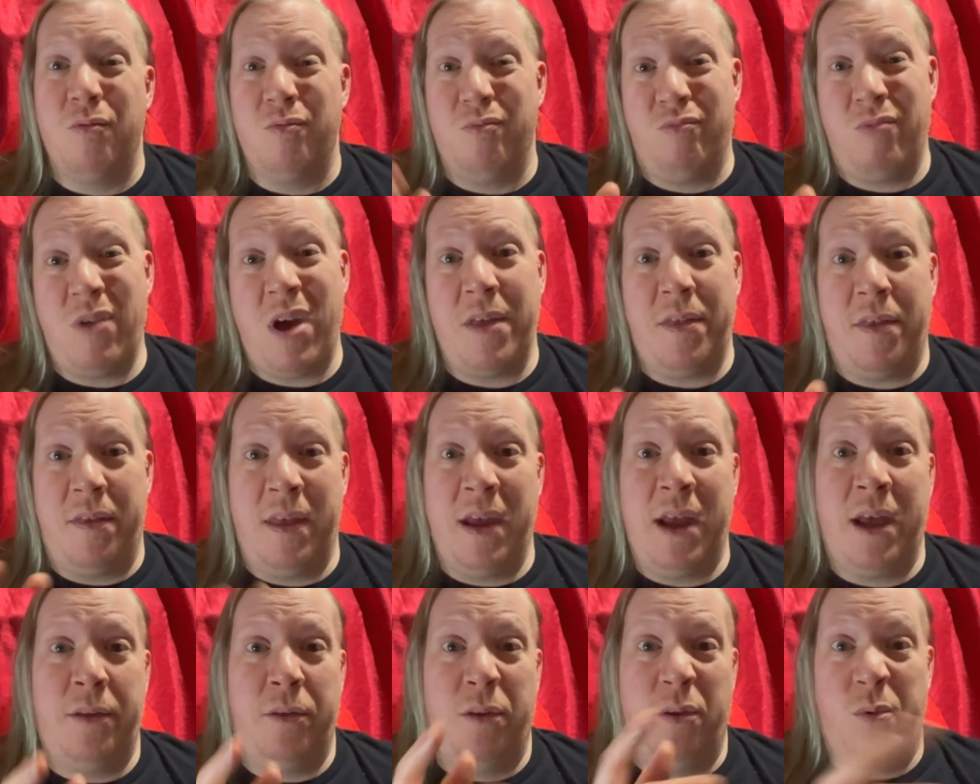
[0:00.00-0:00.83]
rather
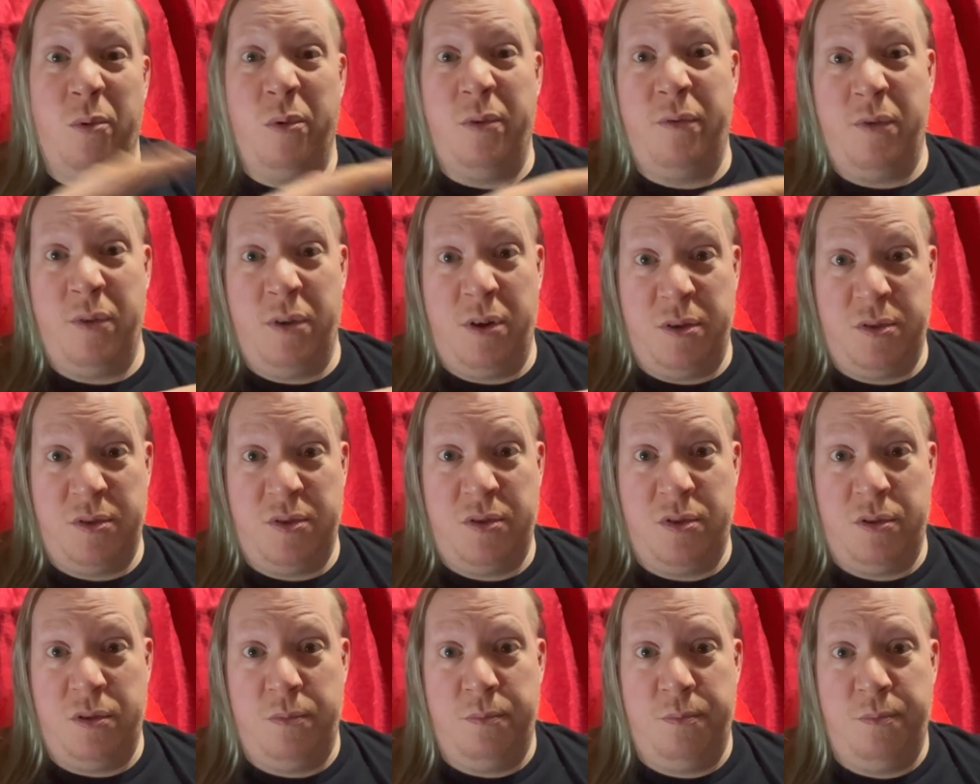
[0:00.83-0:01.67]
than the
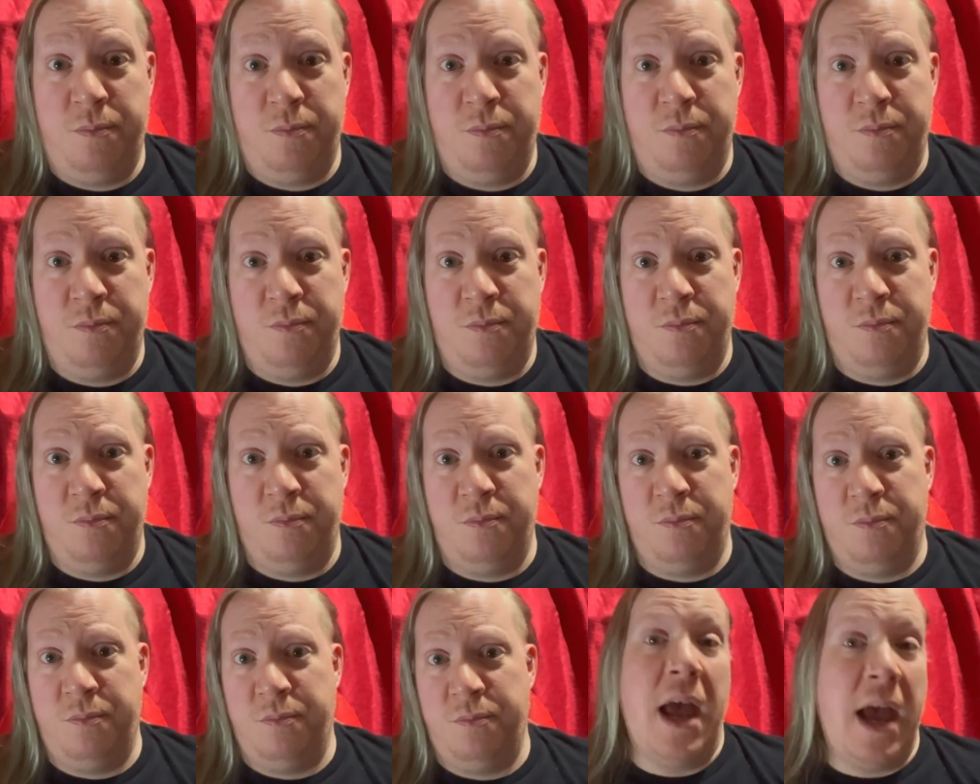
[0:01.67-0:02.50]
reverse.
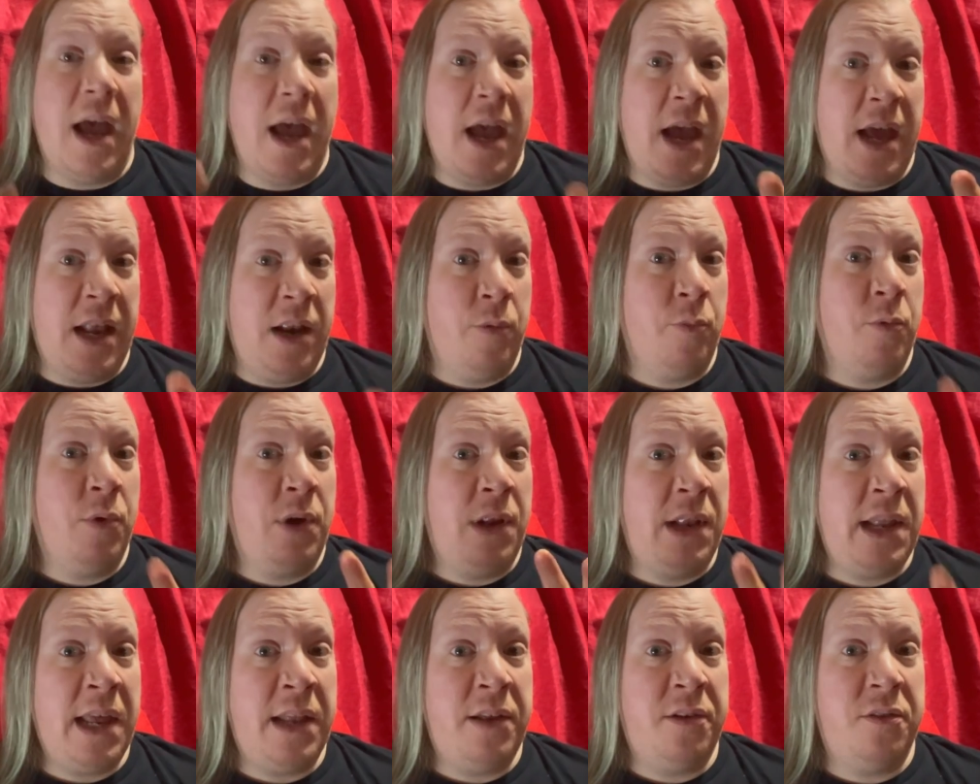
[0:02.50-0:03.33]
And it
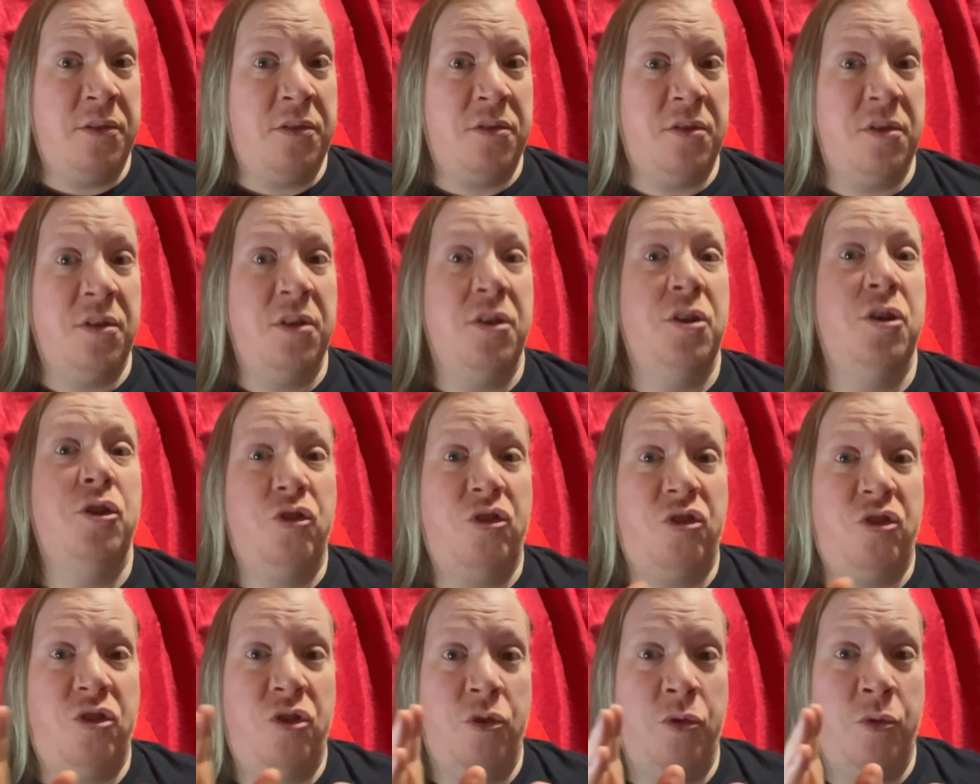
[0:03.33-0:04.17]
relents
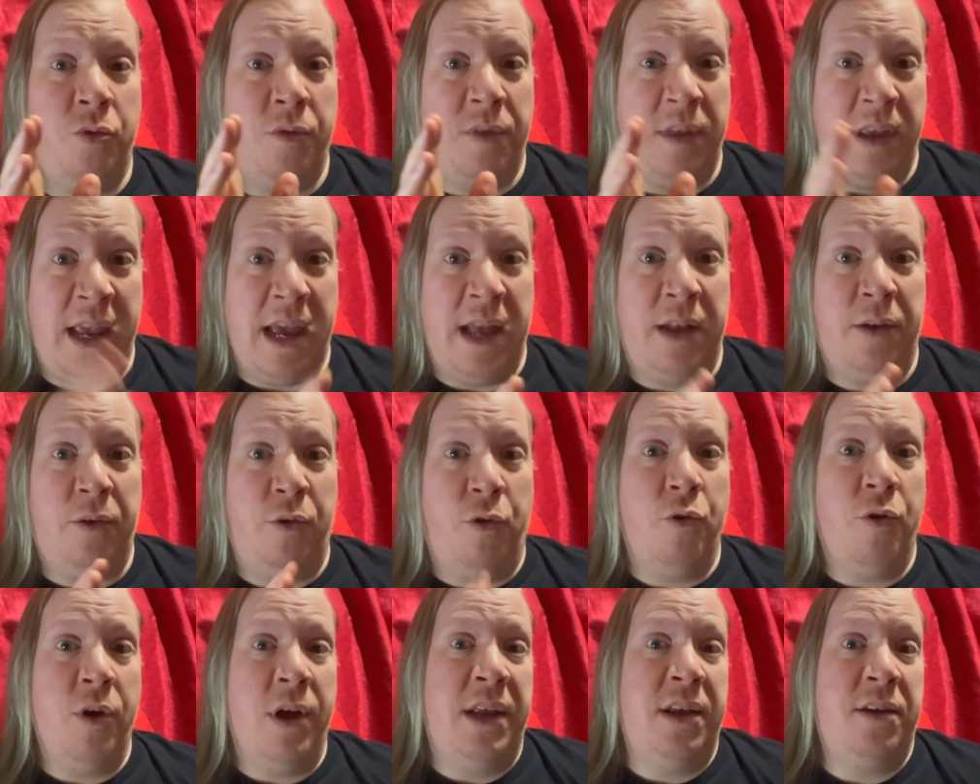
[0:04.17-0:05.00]
till the end
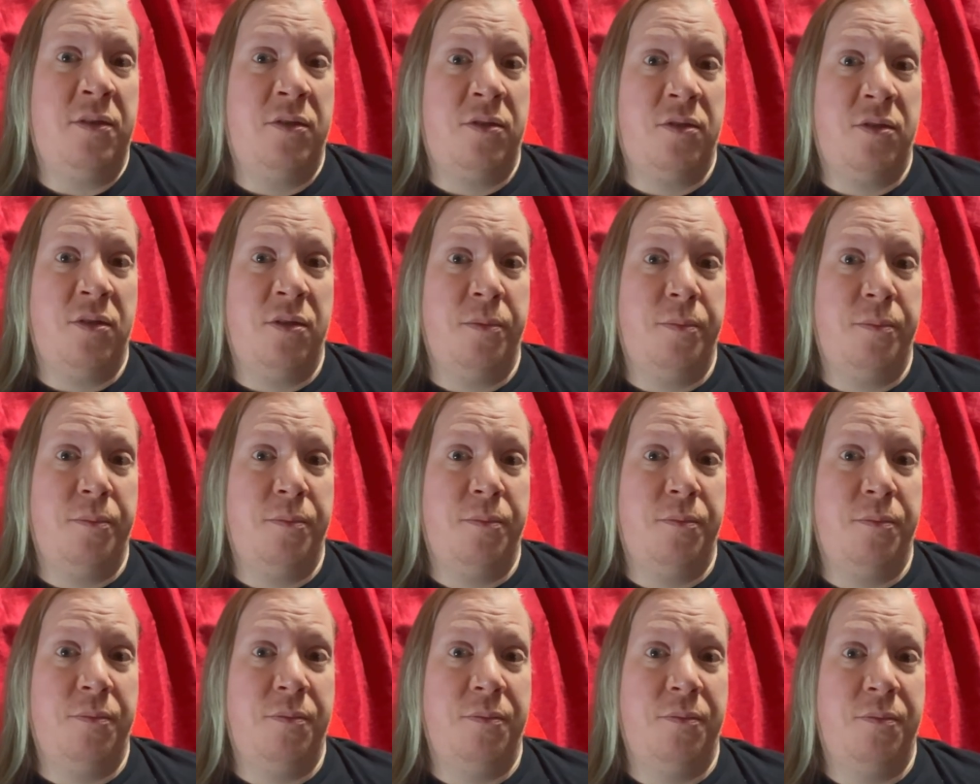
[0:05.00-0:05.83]
credits.
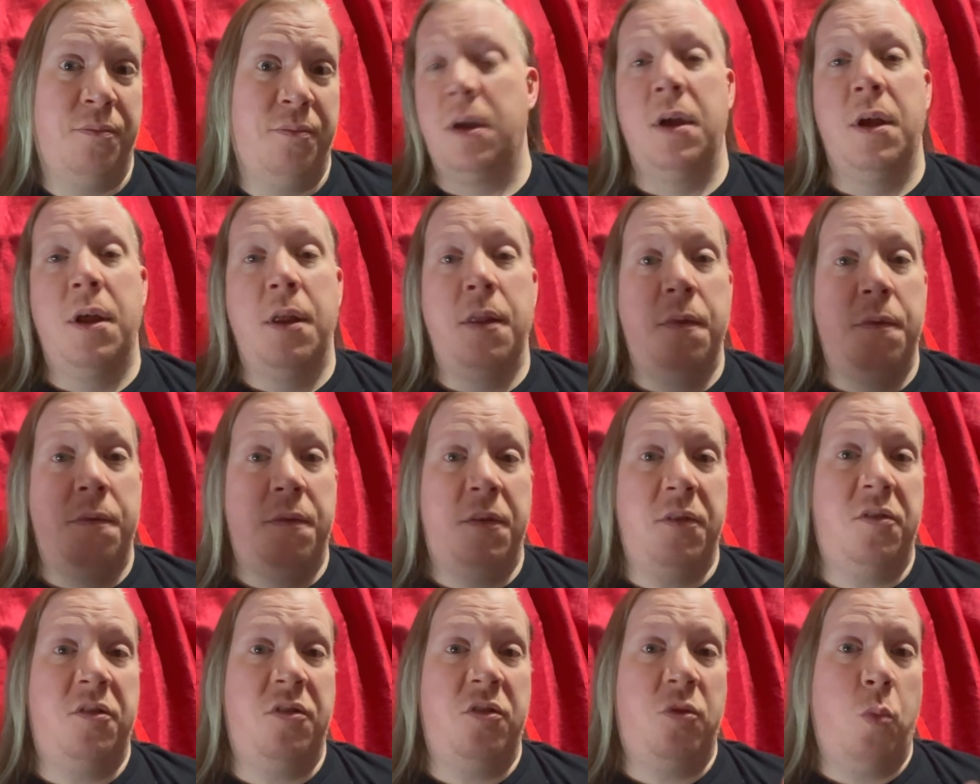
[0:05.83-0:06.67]

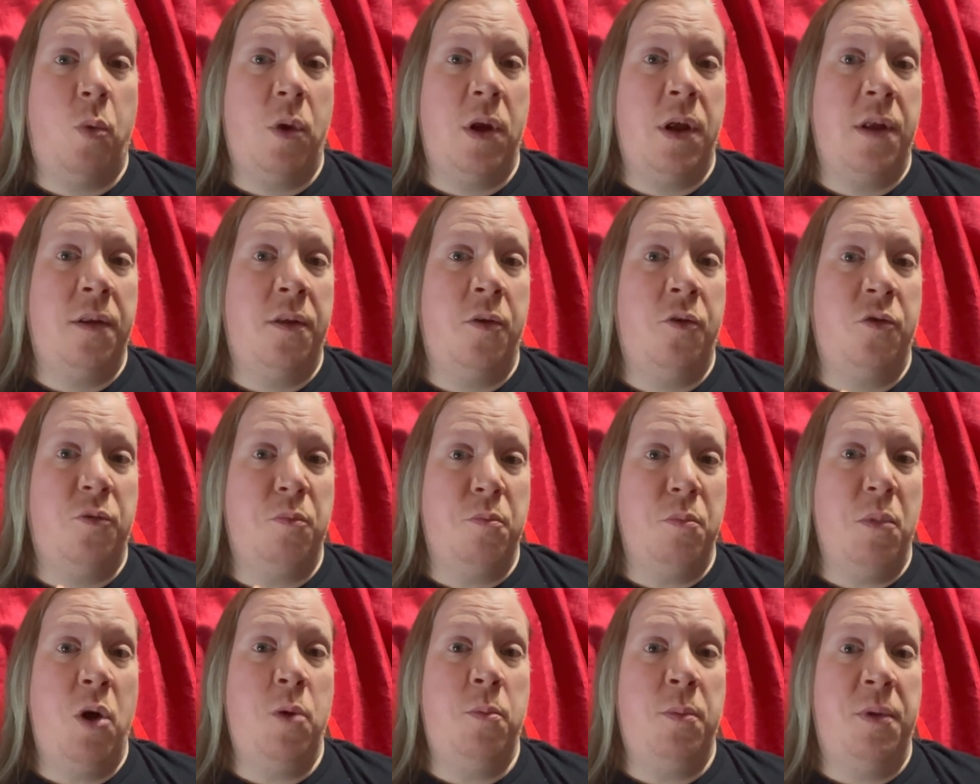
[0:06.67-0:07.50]
This is one of those
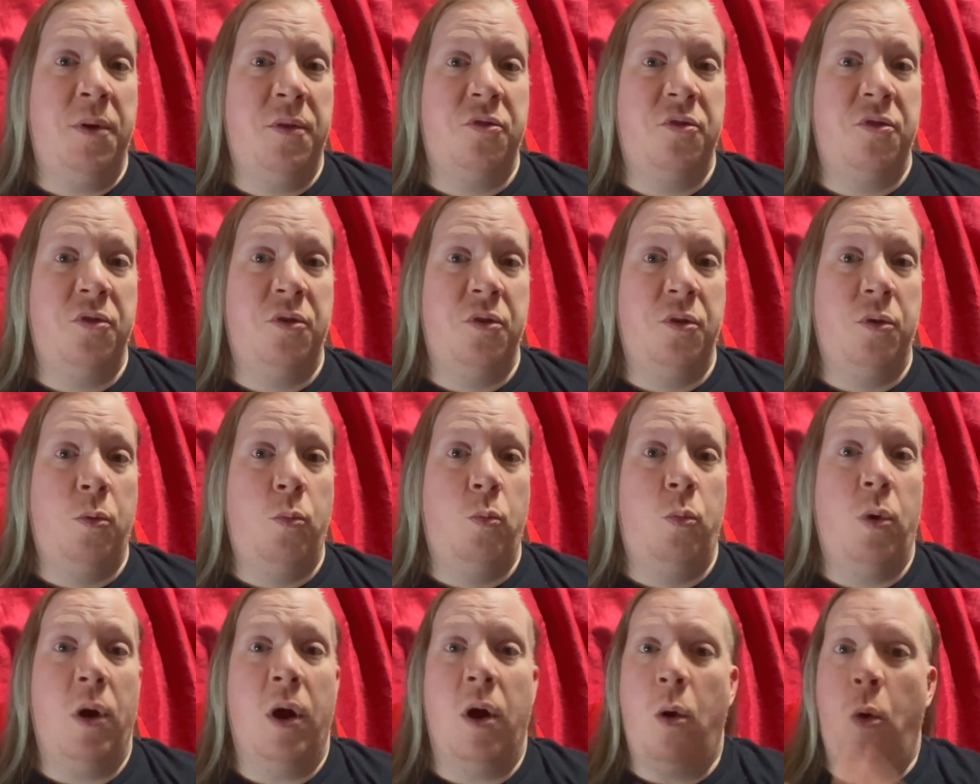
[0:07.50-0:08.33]
moments
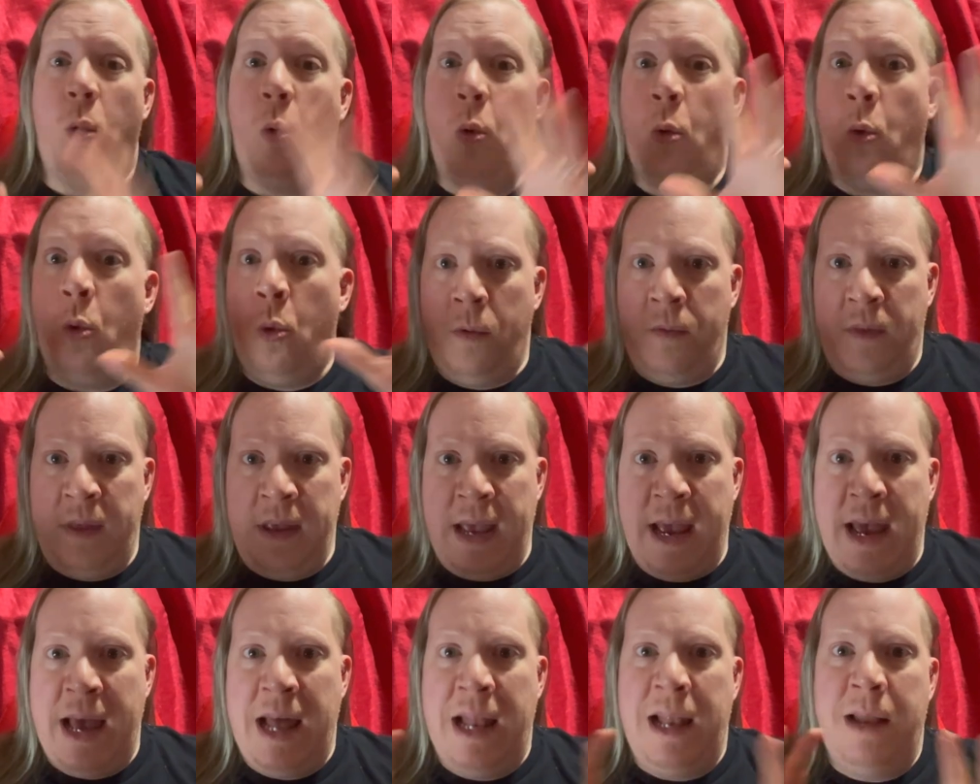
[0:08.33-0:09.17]
where all the
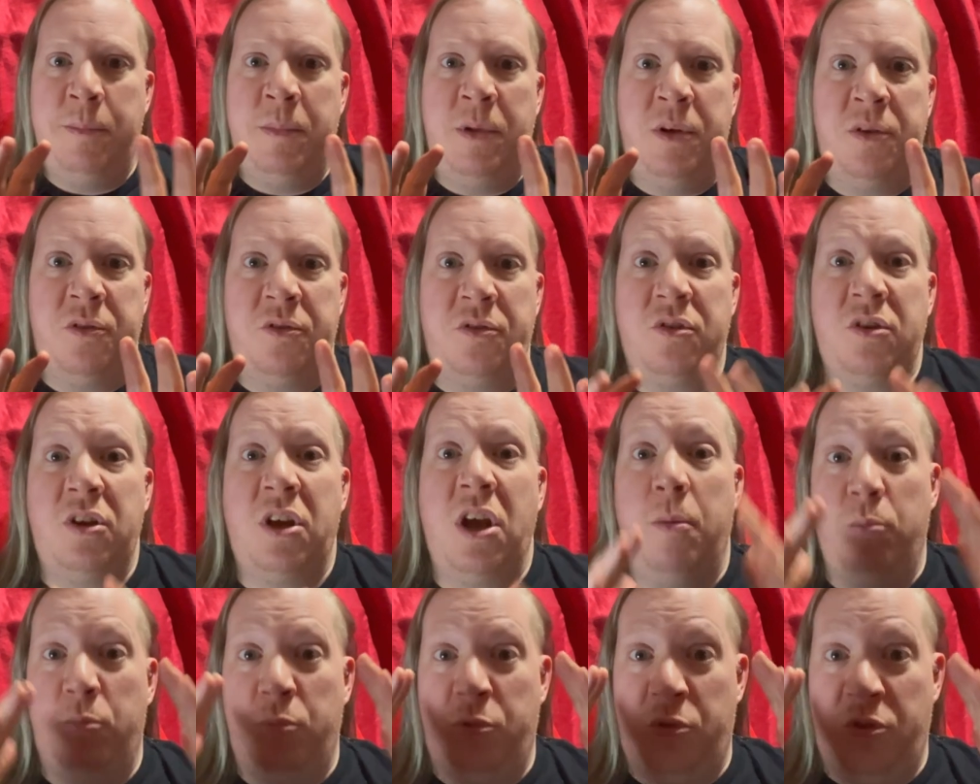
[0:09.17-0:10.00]
elements
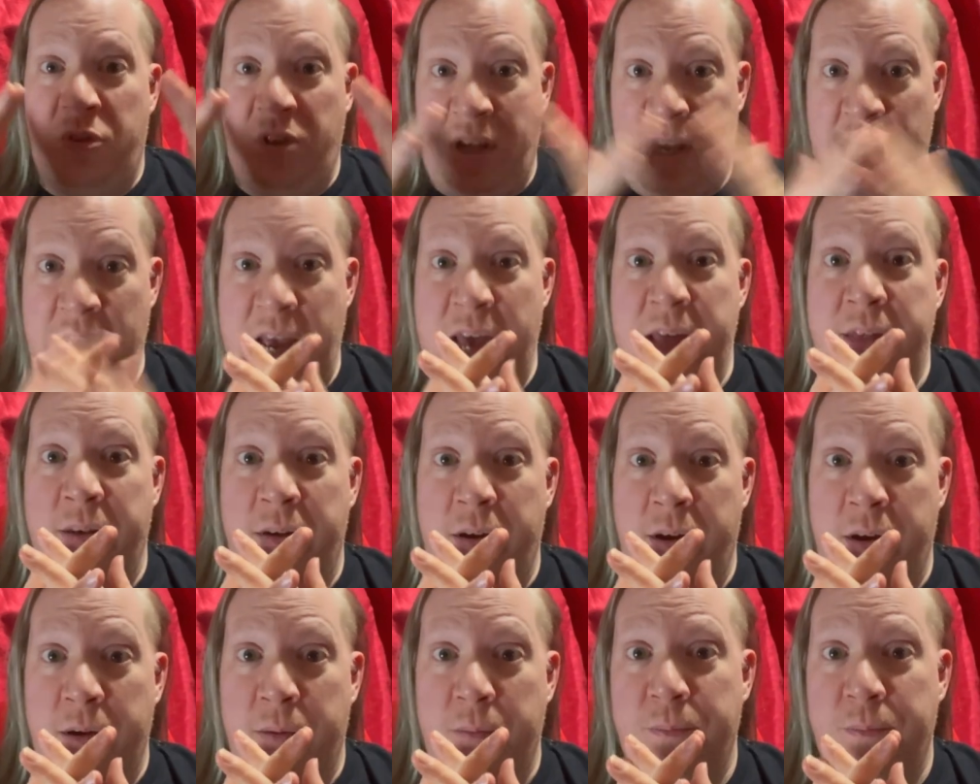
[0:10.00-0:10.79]
come together.